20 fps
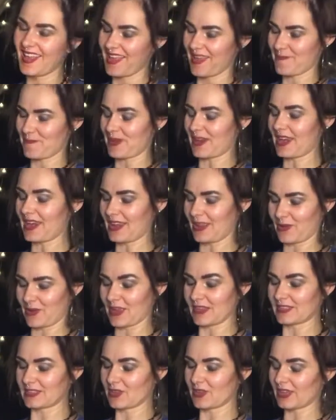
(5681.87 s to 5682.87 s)
But anyway,
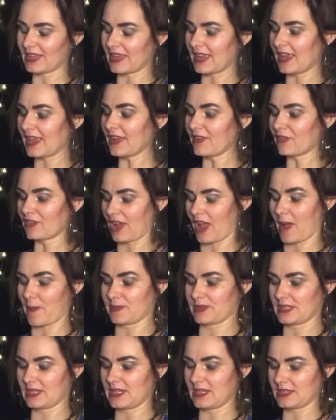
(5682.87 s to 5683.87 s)
so the King of
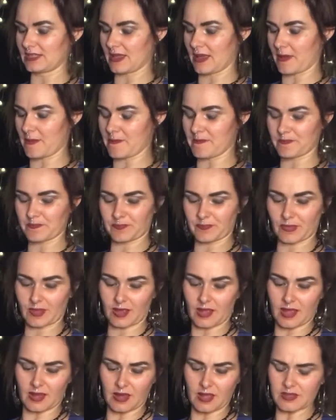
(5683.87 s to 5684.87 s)
Cups, he's I
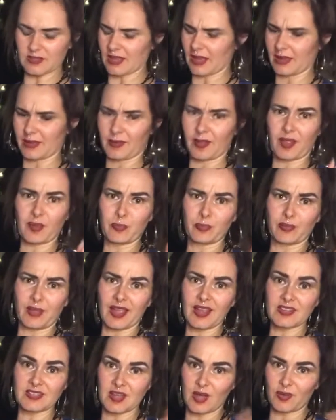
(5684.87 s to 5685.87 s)
guess I like
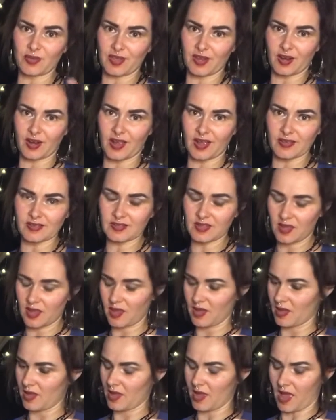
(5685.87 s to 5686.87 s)
blanked out there, guys.
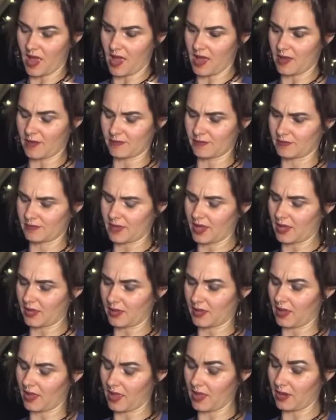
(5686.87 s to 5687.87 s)

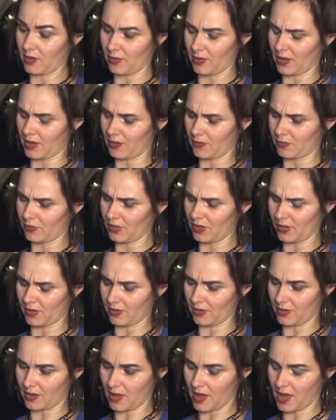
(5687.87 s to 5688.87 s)
Anyway,
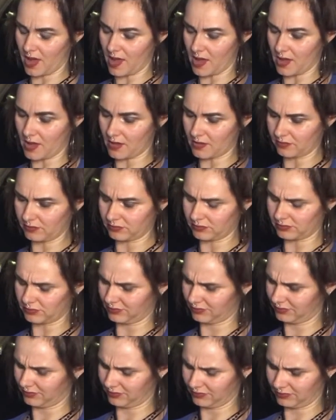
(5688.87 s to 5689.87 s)
weird. So
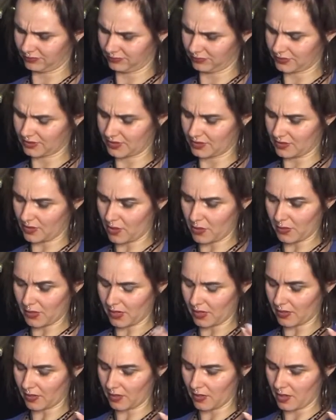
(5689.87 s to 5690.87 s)
weird.